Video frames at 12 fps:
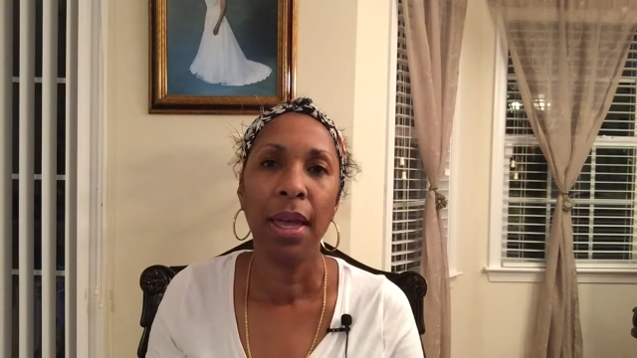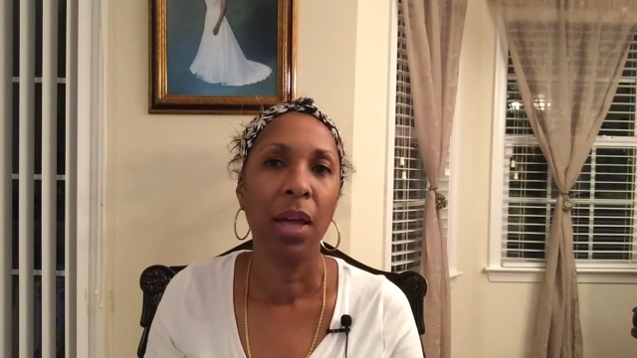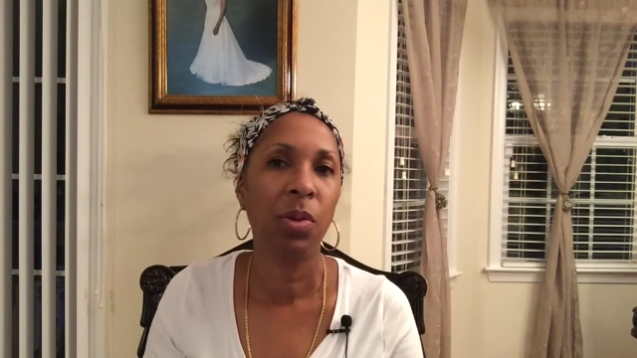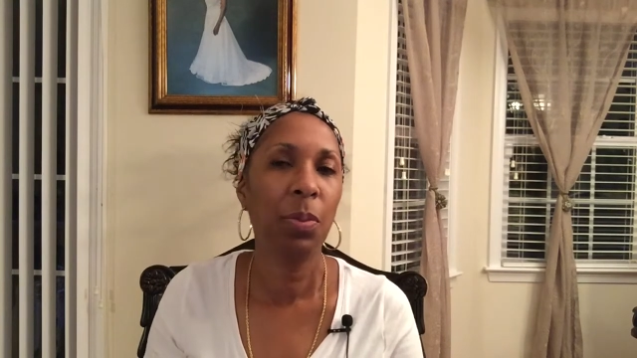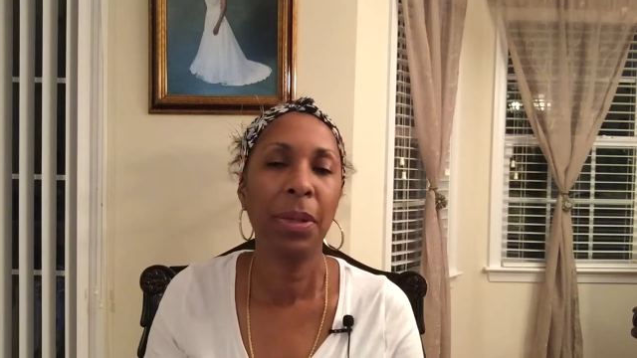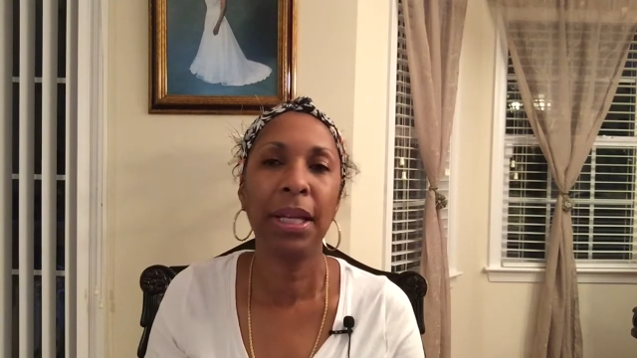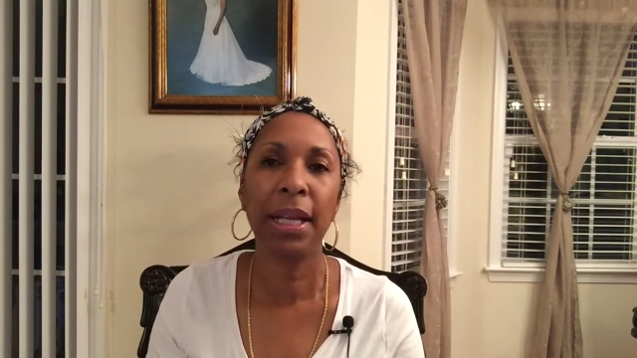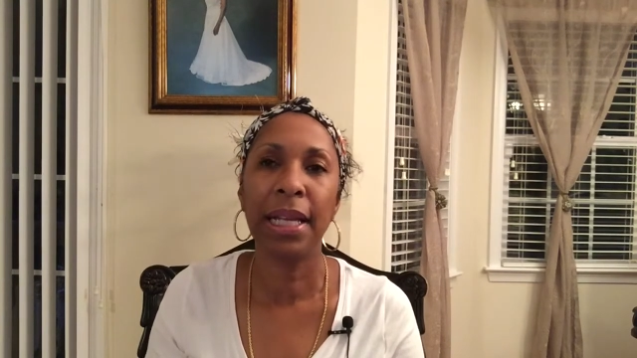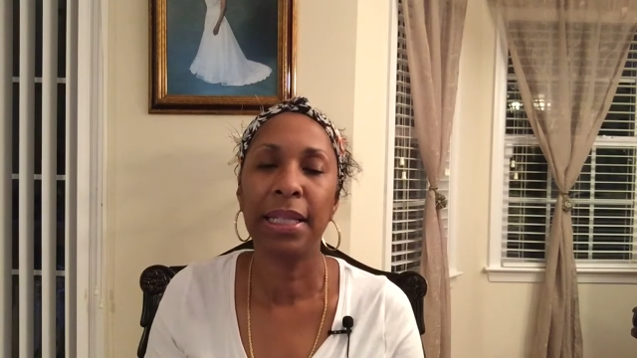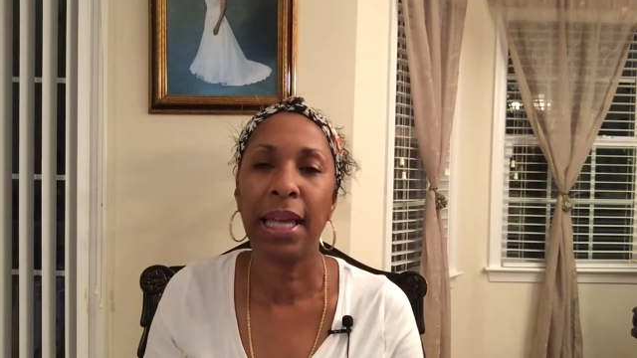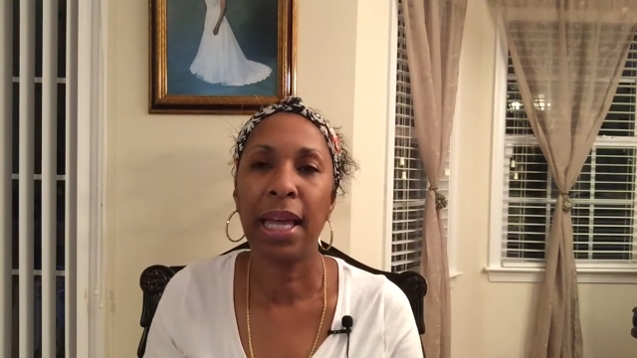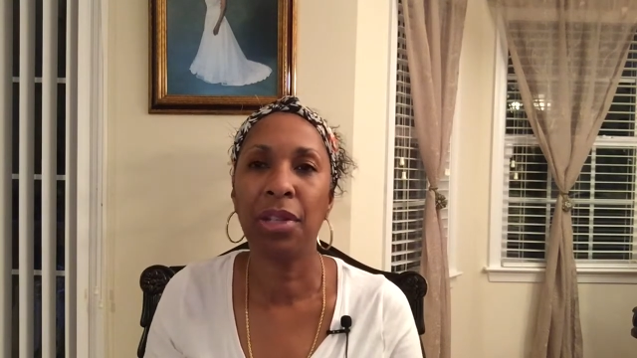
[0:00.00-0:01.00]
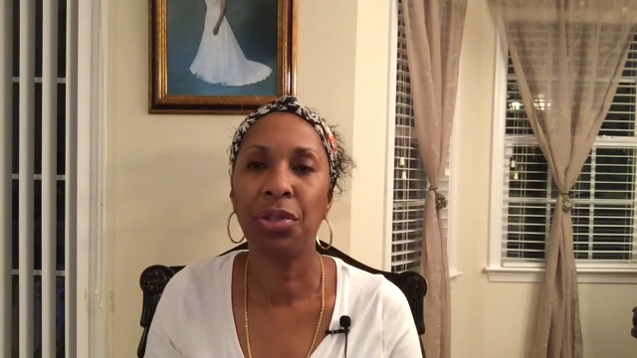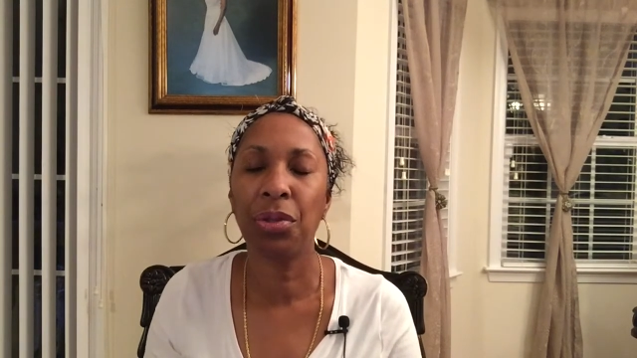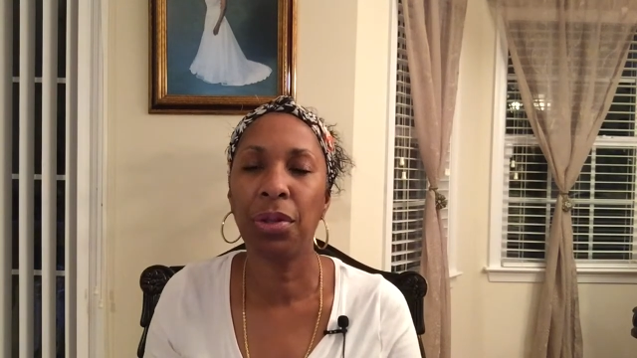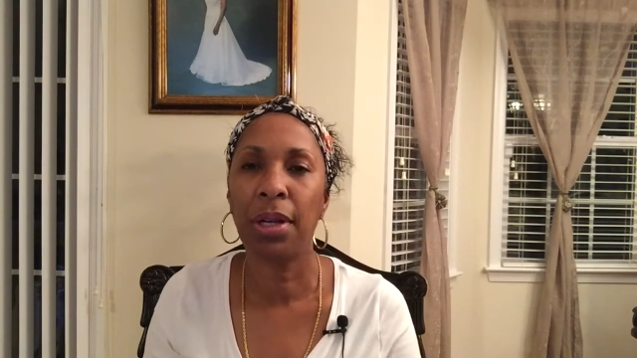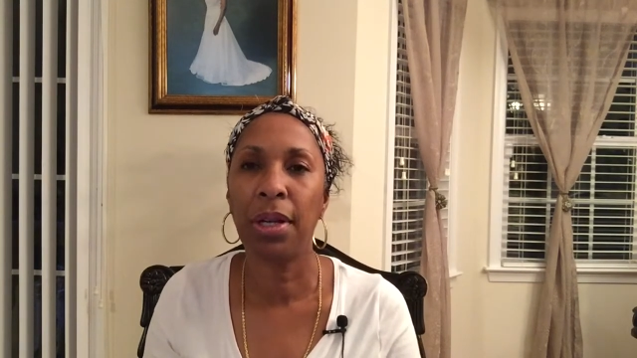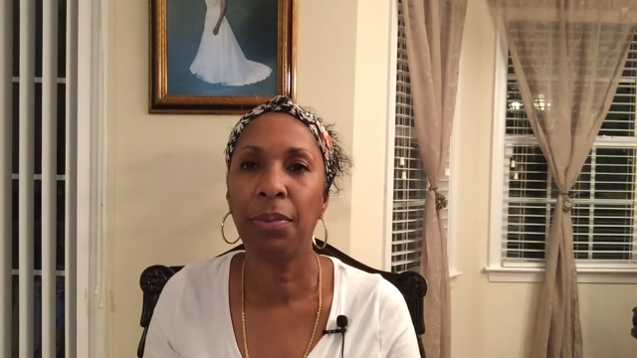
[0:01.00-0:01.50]
and we'll be glad to add
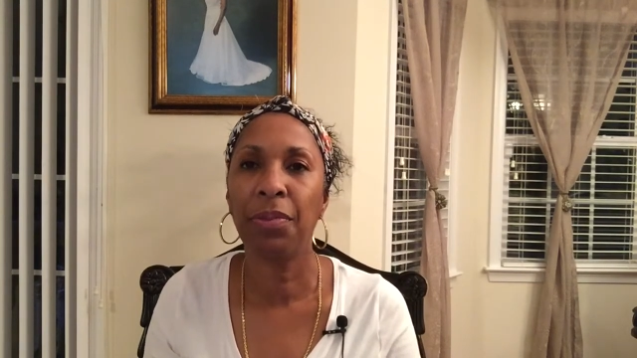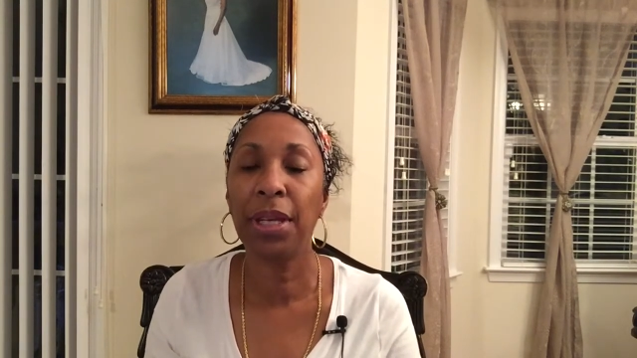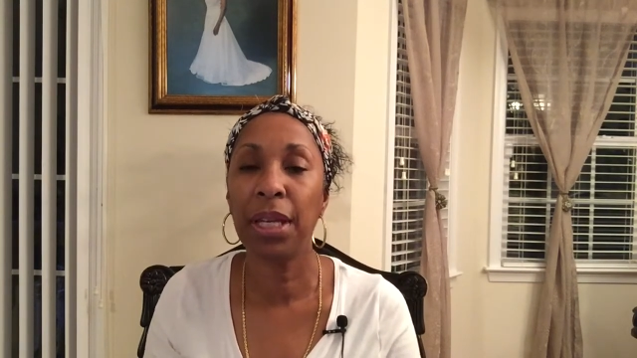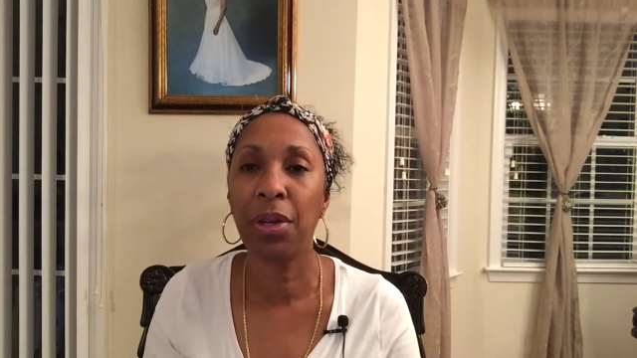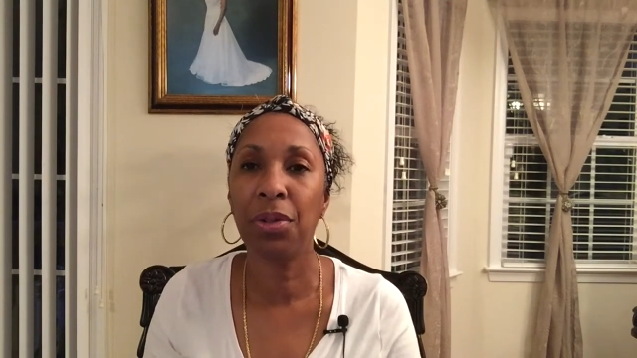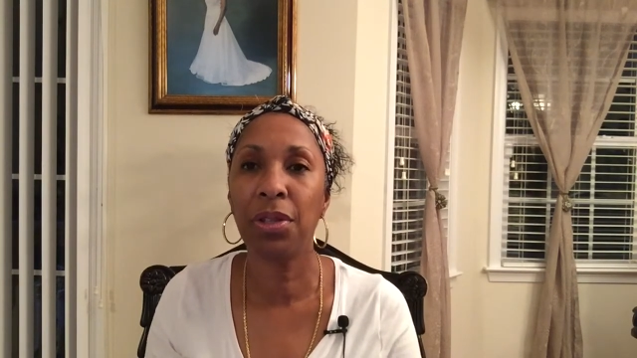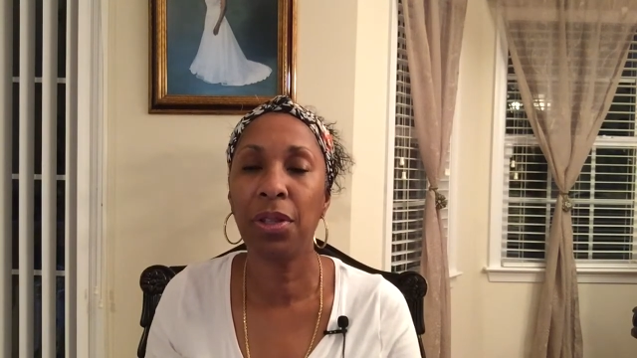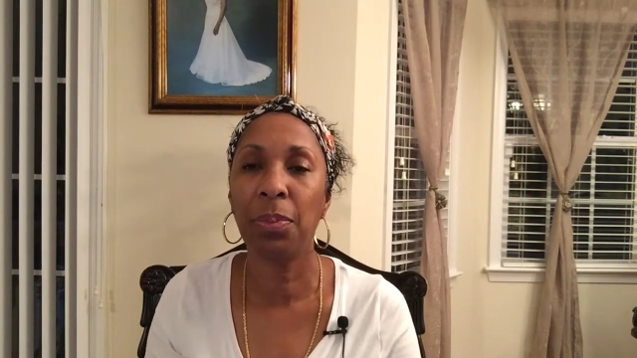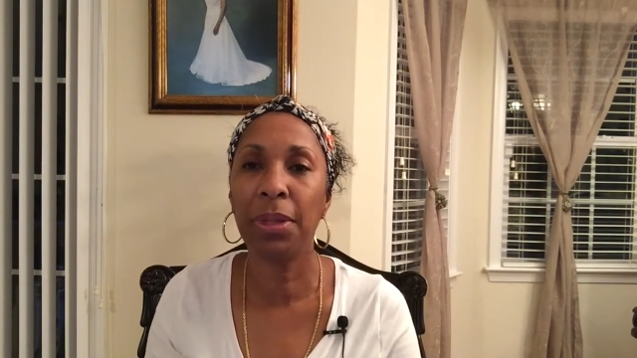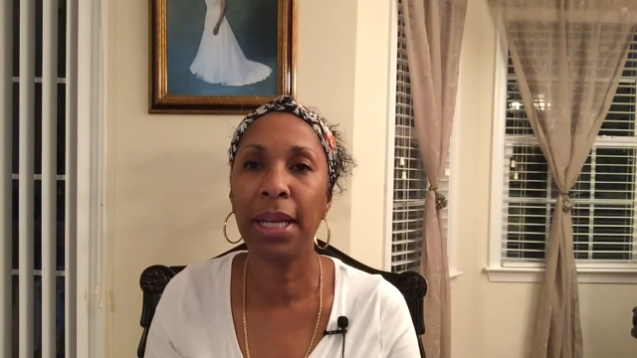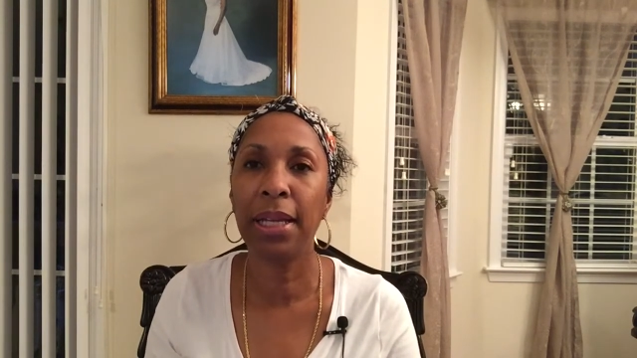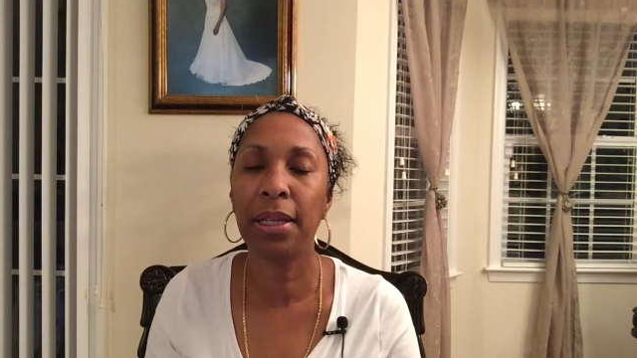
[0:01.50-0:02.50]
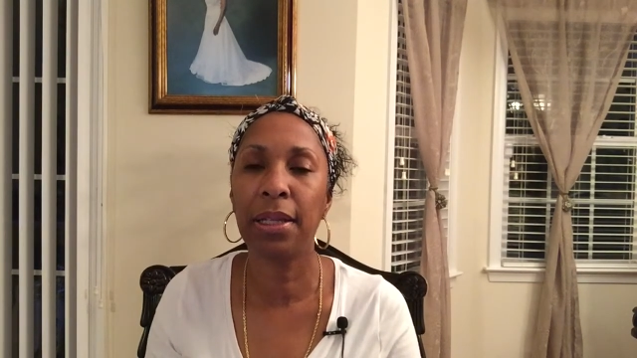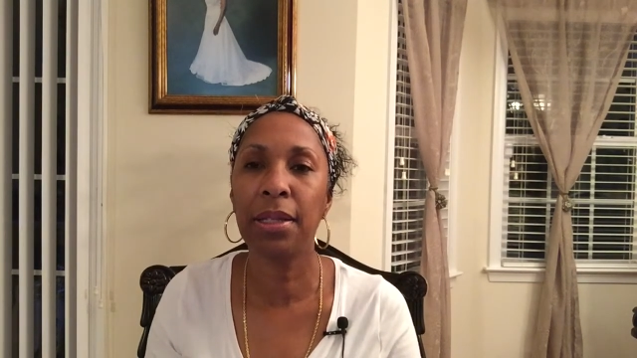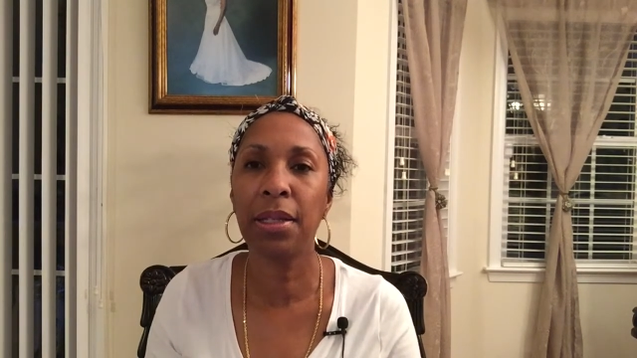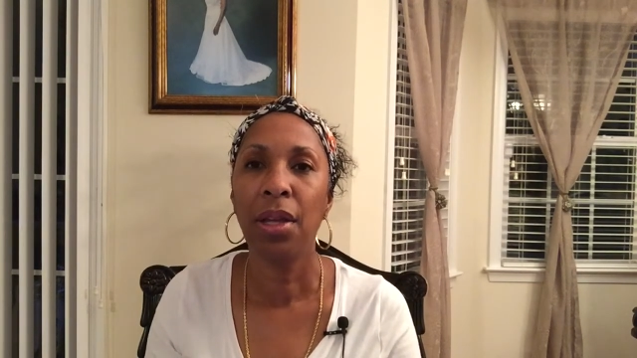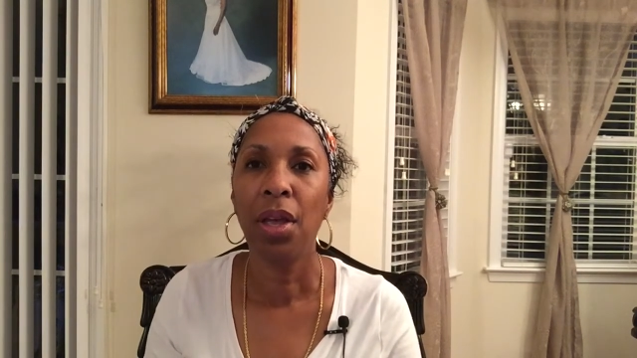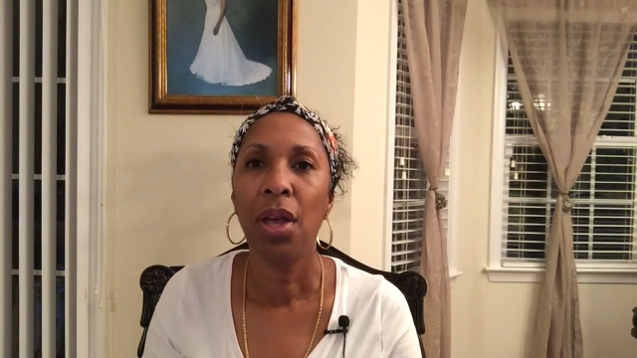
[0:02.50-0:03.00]
your um, video to the playlist.